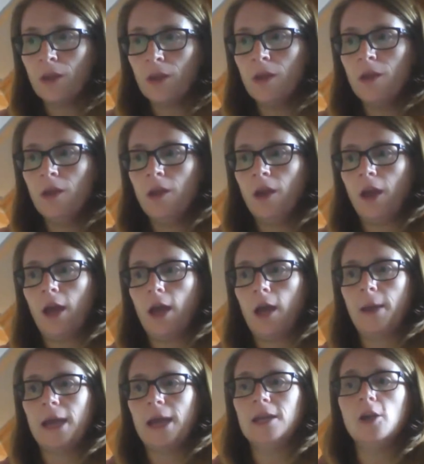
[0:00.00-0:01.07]
And it will be
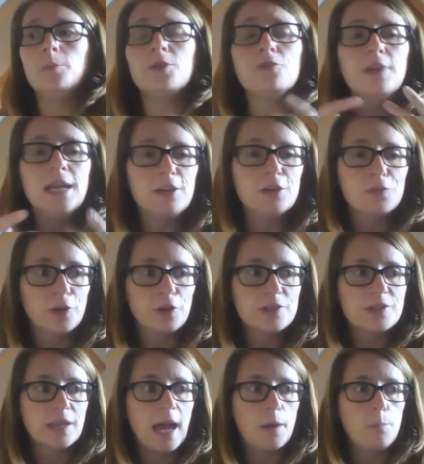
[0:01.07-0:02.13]
really good for us to get
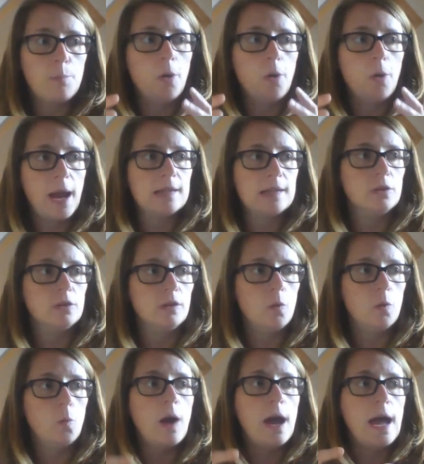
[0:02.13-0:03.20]
a proper handle on
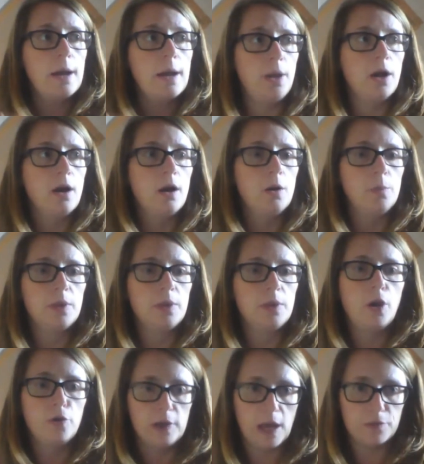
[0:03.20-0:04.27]
where we are with the
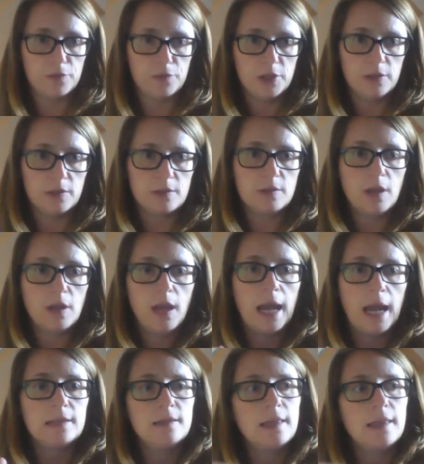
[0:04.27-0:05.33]
current evidence,
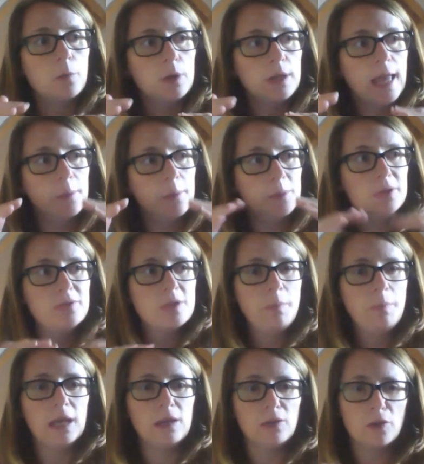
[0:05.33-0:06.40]
and that will help
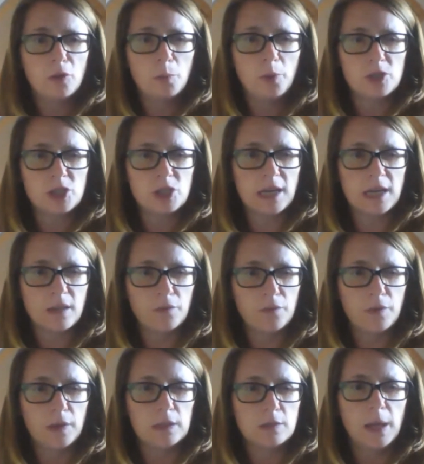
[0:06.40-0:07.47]
underpin other projects, I
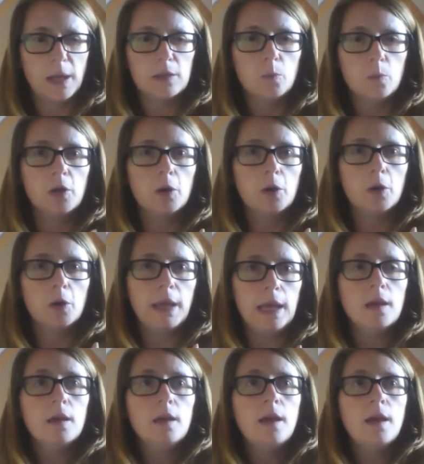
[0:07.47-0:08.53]
feel, as well, and will be
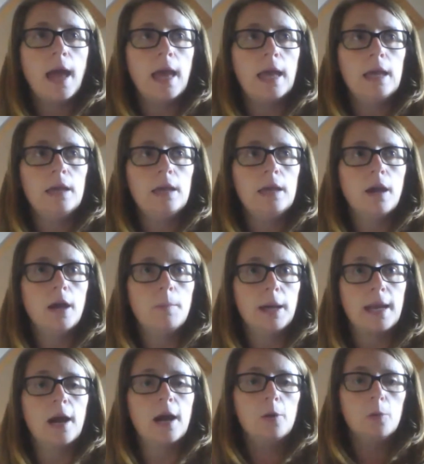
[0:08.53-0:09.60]
an
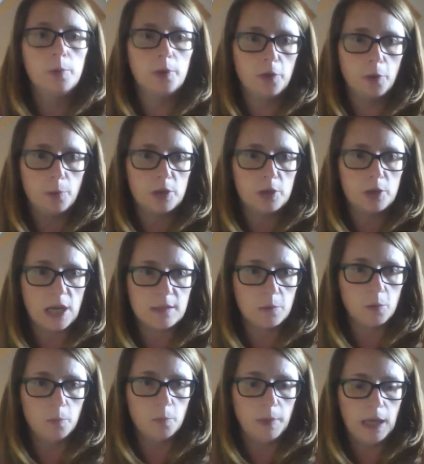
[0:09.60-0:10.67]
output of the project. It
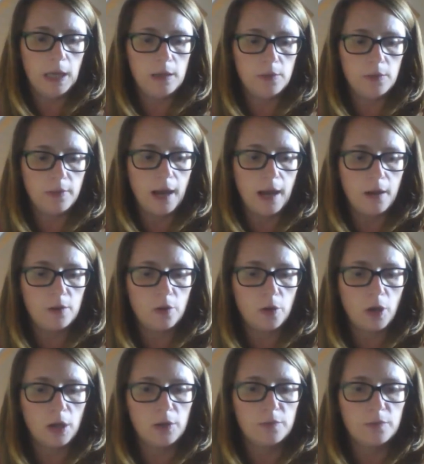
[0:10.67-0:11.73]
will be that
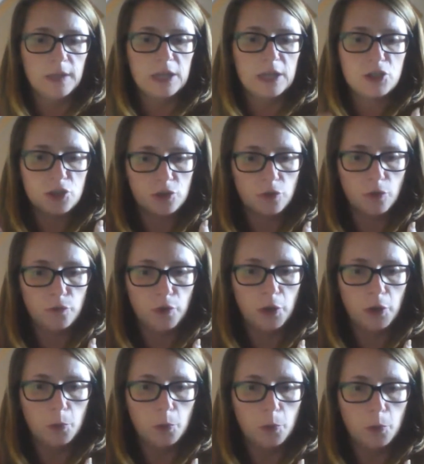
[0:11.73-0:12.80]
kind of literature review
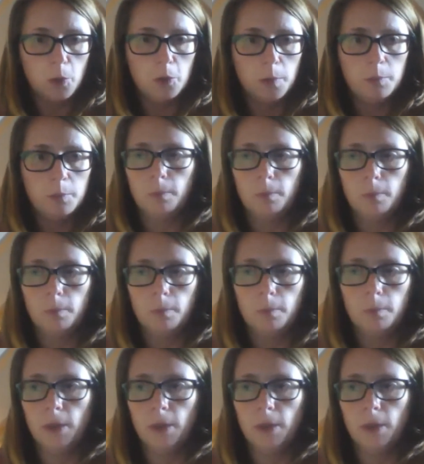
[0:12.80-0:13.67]
will be published.